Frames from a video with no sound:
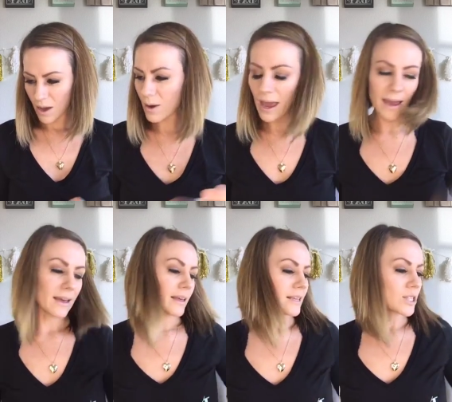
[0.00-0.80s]
Okay,
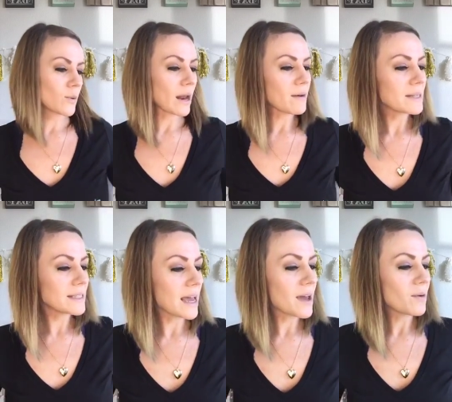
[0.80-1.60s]
so what I was
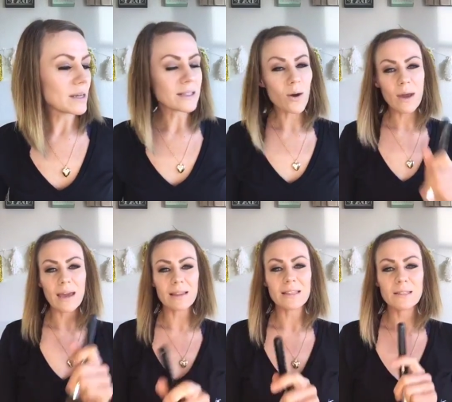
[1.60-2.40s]
saying was,
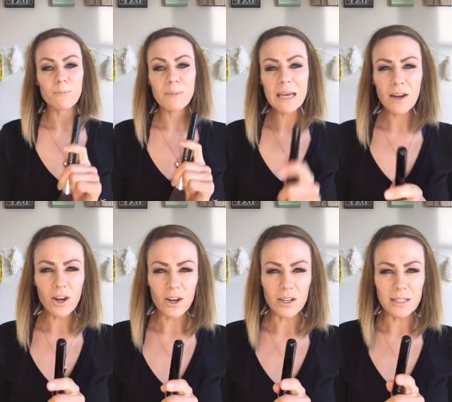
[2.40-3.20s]
okay, the
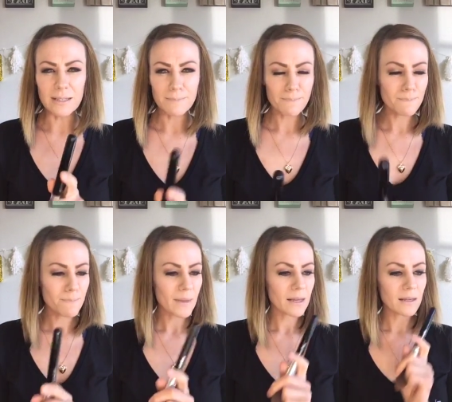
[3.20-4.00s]
speakers
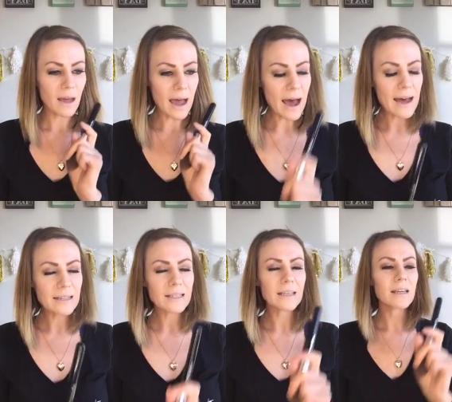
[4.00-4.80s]

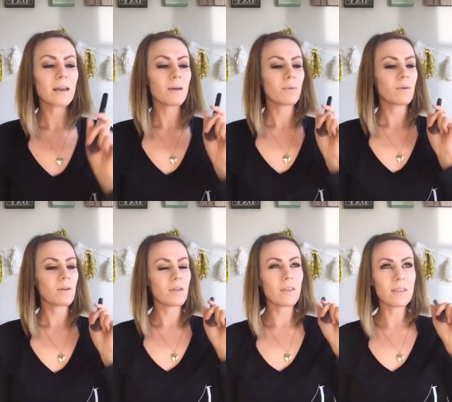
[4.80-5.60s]
at
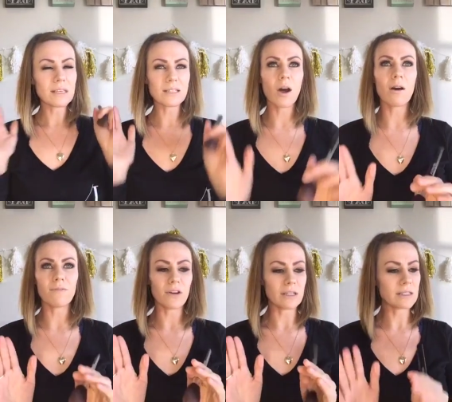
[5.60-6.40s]
this
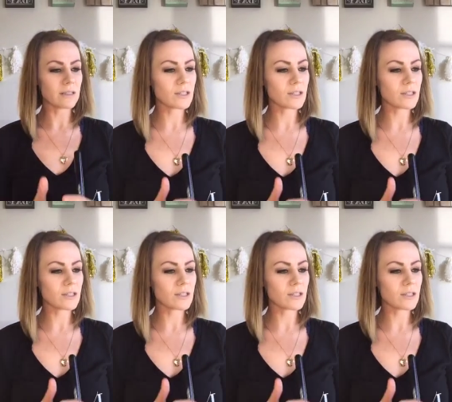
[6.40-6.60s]
conference.